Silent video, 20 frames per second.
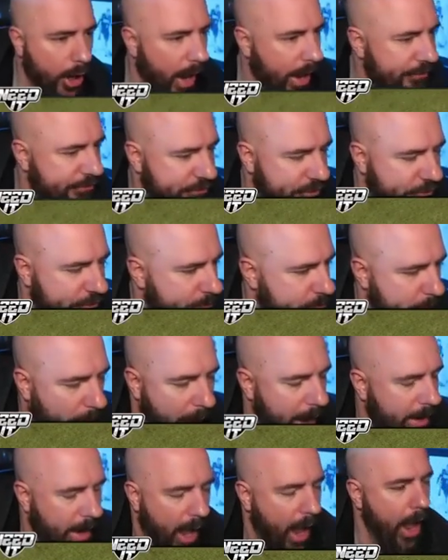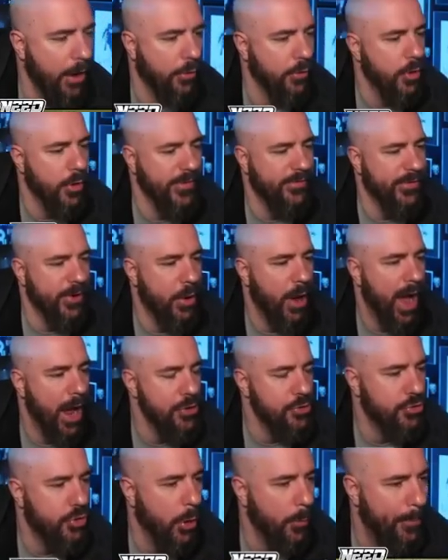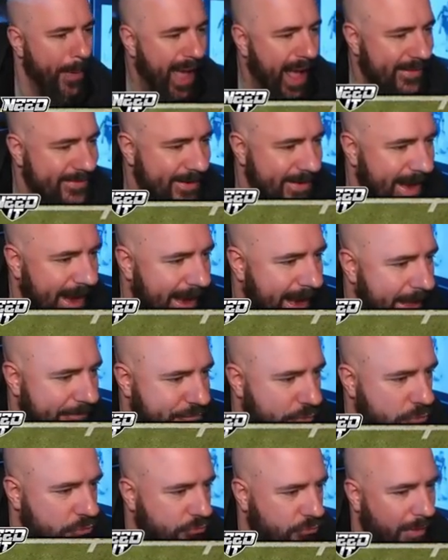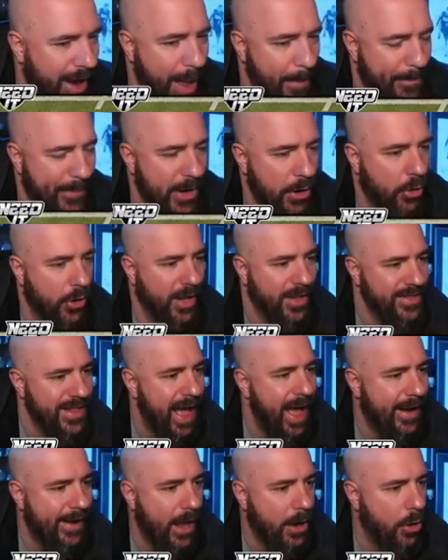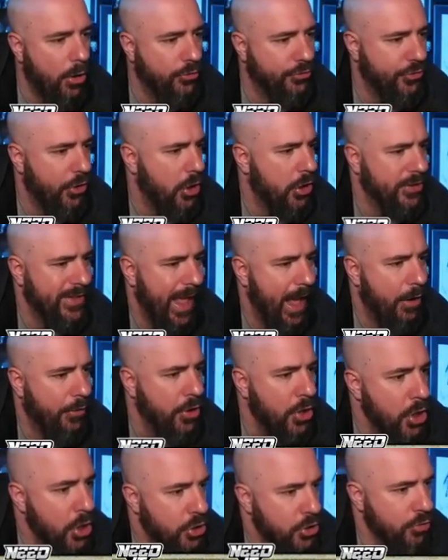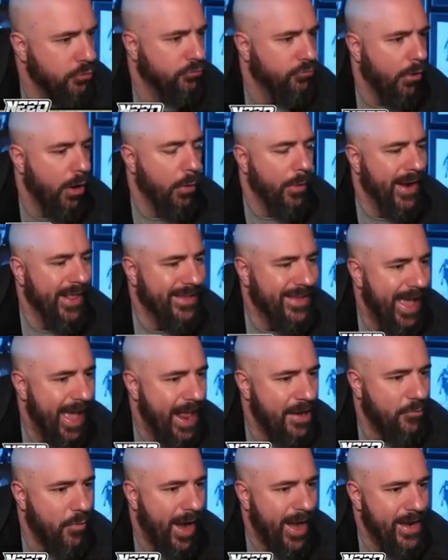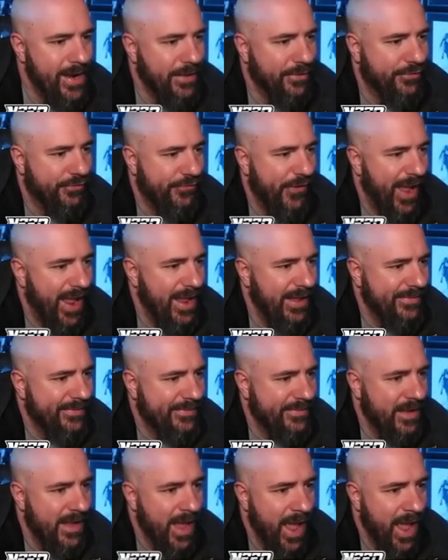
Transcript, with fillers: it's just, I don't even know how you go back to that. After dropping it on a knockout on third down, you throw it again right in his face.